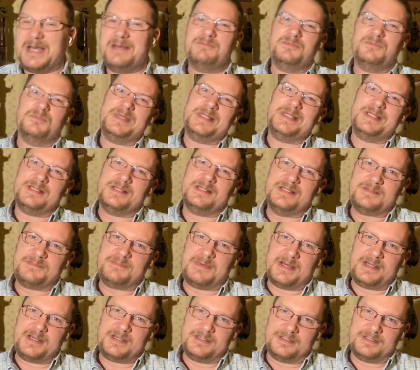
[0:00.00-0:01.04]
we did this
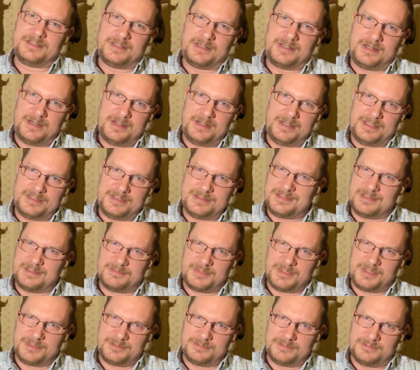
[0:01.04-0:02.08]
back in the 90s,
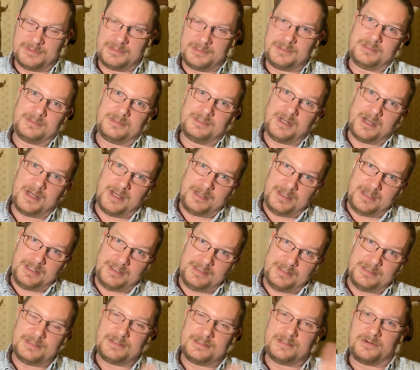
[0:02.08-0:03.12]

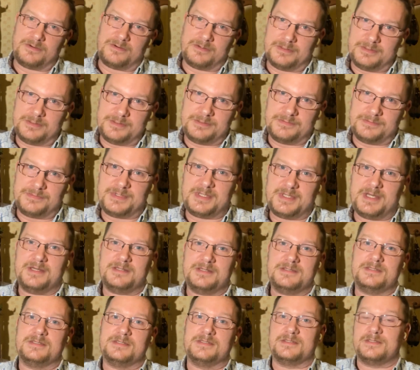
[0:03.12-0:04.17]
90s, early
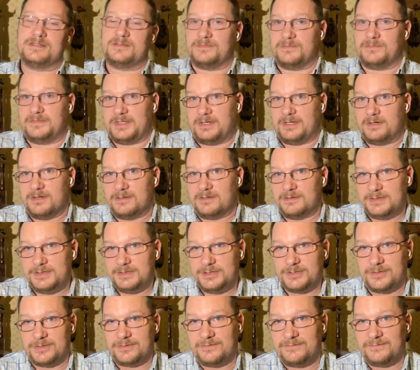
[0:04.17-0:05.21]
2000s. We called
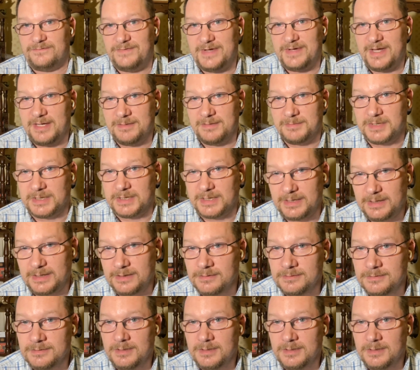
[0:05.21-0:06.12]
each other family.